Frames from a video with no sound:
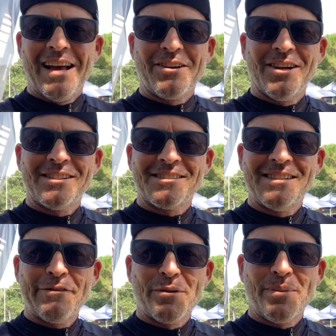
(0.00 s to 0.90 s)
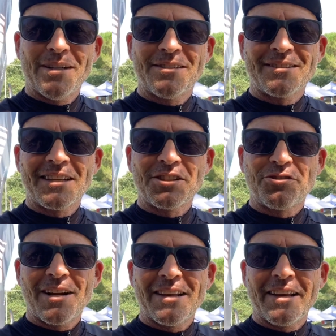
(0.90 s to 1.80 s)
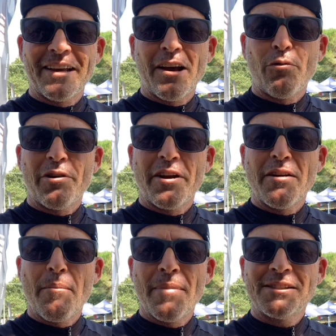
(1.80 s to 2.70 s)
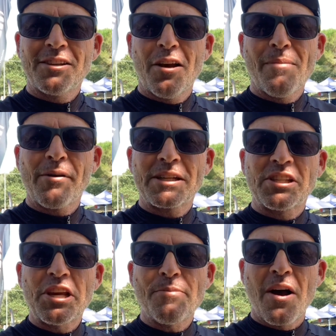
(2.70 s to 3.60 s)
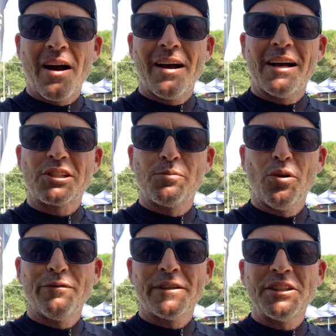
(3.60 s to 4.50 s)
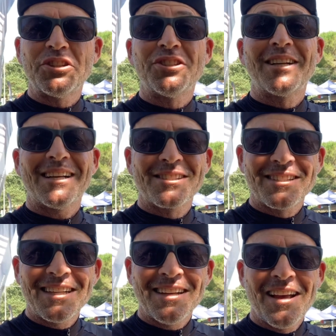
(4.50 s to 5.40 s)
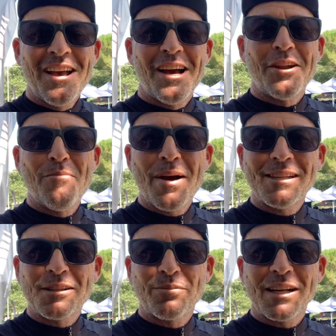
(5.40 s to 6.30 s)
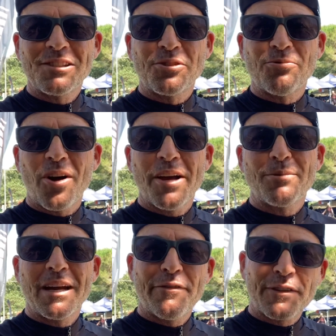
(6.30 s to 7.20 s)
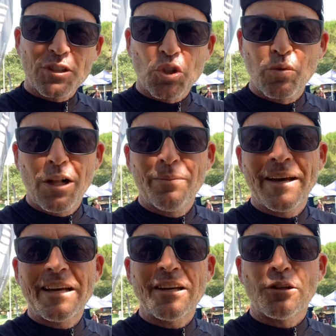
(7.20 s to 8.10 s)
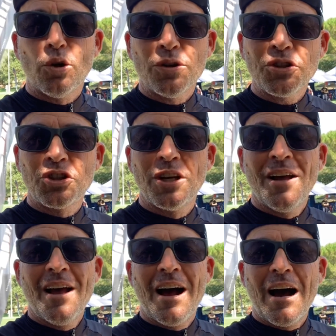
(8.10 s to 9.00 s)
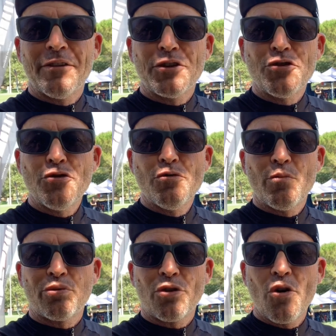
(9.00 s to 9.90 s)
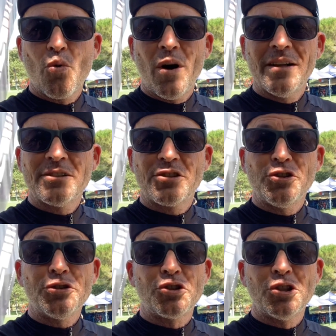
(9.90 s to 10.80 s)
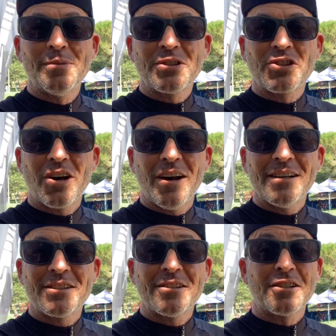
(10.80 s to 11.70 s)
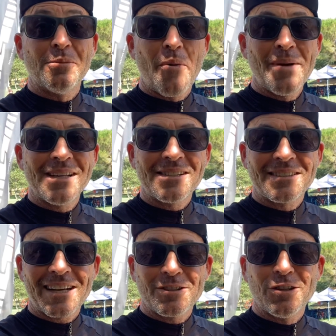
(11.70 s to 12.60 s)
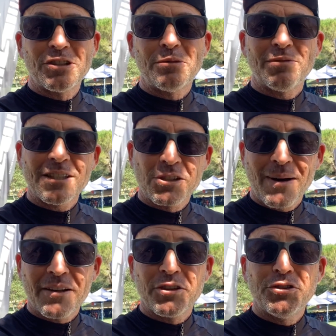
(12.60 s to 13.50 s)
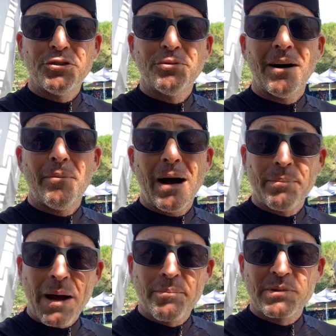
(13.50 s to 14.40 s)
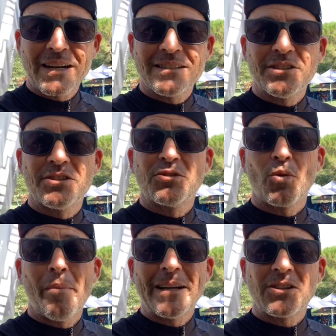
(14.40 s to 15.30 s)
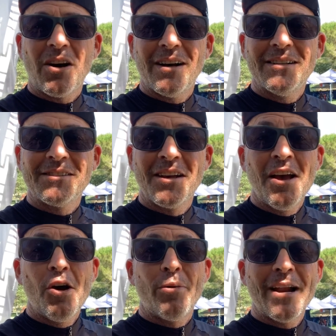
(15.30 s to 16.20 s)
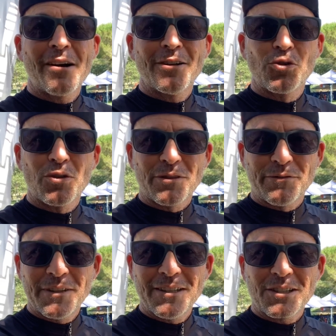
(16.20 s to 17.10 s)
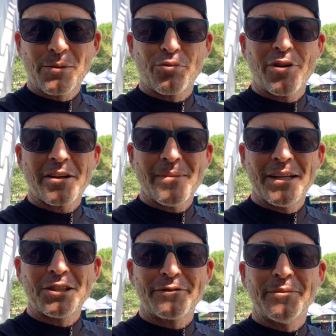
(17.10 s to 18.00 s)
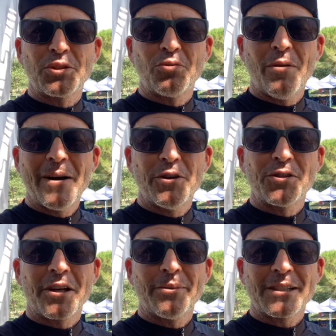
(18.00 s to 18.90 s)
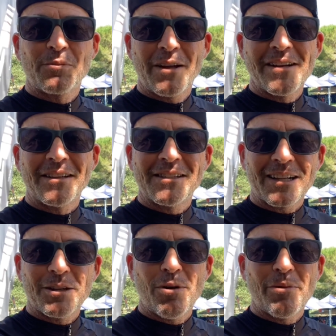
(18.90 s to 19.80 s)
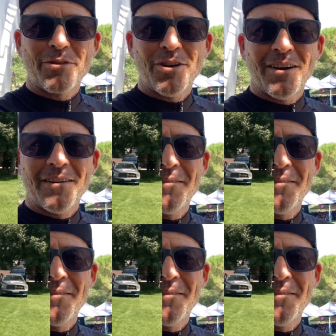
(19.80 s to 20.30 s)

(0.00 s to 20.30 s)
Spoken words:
Hey guys, it's Nat from Bicycling Australia here. We're in Messa Marittima, a small village in Tuscany, an amazing place to ride. We're here for the Schwalbe launch, the new Pro Ones, the new tubeless tyres, some amazing technology, plus some other new updated Schwalbe tyres. We're now going to talk to Felix, the product manager from Schwalbe, who's going to explain exactly what we've got.